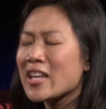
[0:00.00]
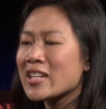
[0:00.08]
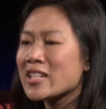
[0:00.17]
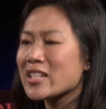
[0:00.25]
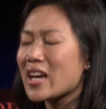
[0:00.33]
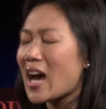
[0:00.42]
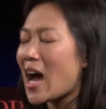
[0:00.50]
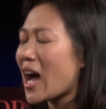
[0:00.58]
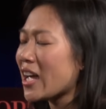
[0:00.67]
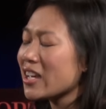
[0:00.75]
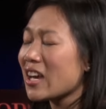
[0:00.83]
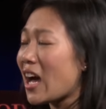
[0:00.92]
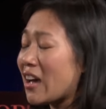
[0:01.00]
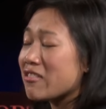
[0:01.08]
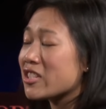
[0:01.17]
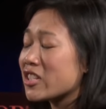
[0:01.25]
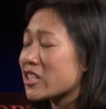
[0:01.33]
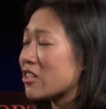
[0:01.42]
And I
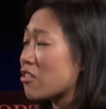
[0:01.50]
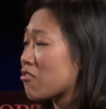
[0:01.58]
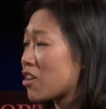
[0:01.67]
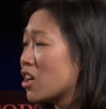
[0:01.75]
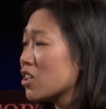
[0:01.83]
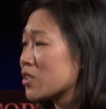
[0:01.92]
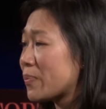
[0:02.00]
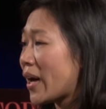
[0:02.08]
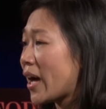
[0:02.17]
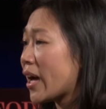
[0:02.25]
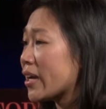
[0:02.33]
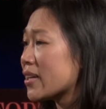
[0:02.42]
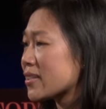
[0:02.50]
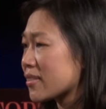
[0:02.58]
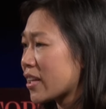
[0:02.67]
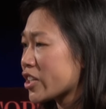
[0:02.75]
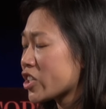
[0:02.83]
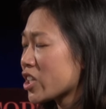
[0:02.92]
was just enthralled by his
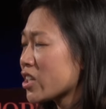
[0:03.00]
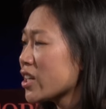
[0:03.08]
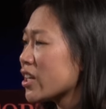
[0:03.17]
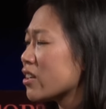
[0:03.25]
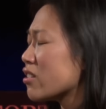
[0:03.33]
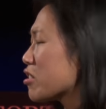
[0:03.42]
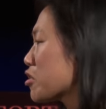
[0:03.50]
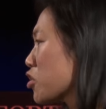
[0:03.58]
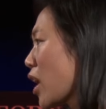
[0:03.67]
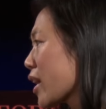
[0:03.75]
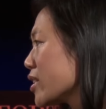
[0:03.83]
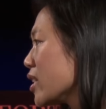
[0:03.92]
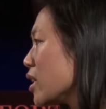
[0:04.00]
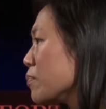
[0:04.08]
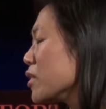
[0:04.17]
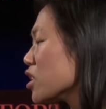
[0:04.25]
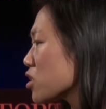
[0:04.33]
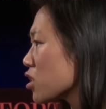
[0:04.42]
lecture and tracked
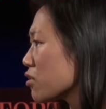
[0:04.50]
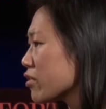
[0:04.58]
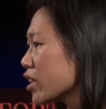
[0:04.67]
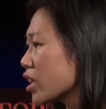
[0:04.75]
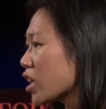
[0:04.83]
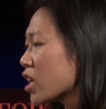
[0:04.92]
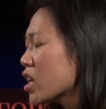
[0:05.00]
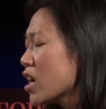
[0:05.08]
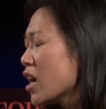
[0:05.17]
him and his career